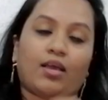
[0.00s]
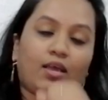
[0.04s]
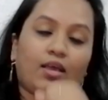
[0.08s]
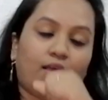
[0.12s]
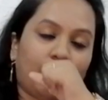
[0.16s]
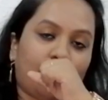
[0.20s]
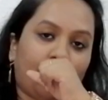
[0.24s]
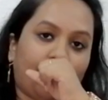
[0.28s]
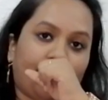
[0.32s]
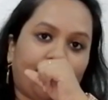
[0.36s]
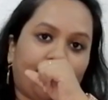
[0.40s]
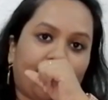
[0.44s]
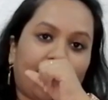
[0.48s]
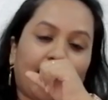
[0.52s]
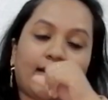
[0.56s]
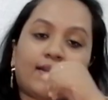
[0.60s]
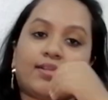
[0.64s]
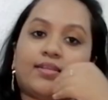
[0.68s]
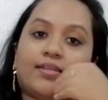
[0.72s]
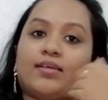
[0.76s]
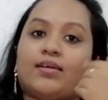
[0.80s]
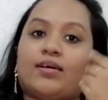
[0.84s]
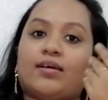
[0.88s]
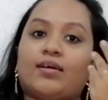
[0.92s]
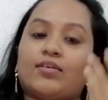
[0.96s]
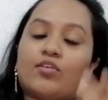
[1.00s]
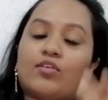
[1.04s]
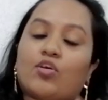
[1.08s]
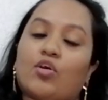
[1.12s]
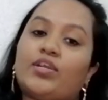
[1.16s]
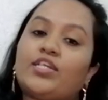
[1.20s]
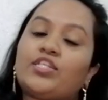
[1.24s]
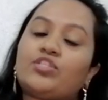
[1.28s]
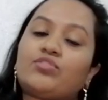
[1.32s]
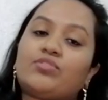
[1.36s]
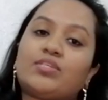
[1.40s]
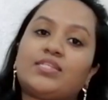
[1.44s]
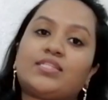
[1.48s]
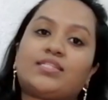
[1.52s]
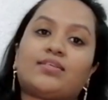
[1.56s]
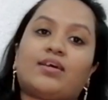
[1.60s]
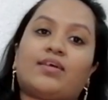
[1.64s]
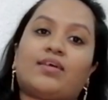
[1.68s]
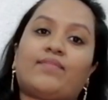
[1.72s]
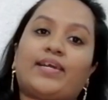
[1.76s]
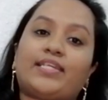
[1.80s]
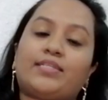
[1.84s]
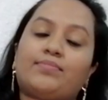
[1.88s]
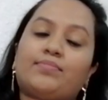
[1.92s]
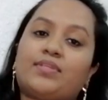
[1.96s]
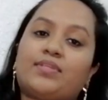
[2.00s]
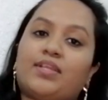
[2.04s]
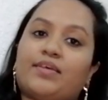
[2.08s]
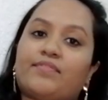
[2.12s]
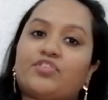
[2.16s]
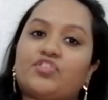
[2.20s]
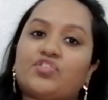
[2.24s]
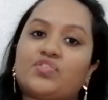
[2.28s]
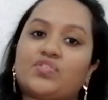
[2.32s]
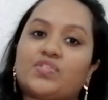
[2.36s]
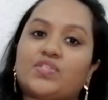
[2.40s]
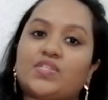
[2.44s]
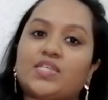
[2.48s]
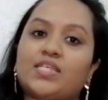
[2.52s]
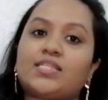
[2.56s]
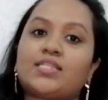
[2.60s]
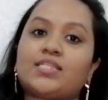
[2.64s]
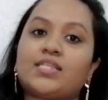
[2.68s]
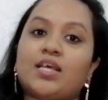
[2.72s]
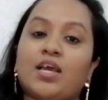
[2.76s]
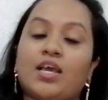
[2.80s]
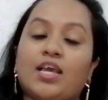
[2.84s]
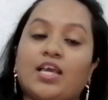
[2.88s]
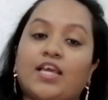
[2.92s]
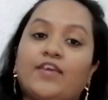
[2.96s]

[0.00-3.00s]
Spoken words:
And according to these vitamin deficiencies,